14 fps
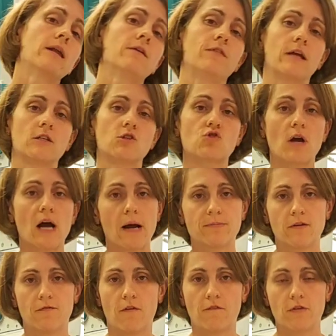if it gets dropped,
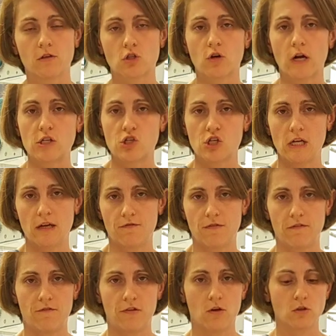if it feels crunchy, if it
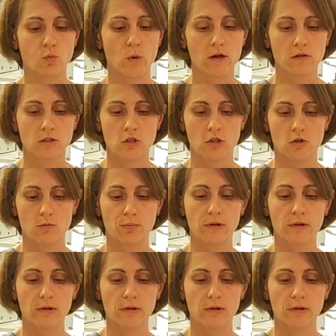feels weird to you,